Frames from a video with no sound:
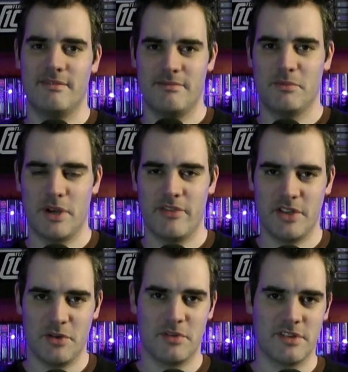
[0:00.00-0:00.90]
whatever
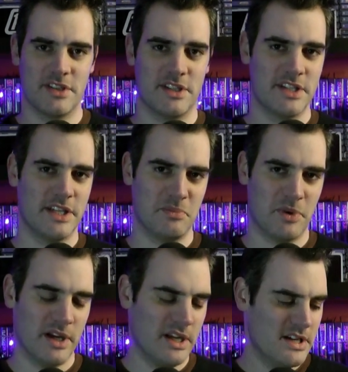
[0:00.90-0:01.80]
the orders of the team were.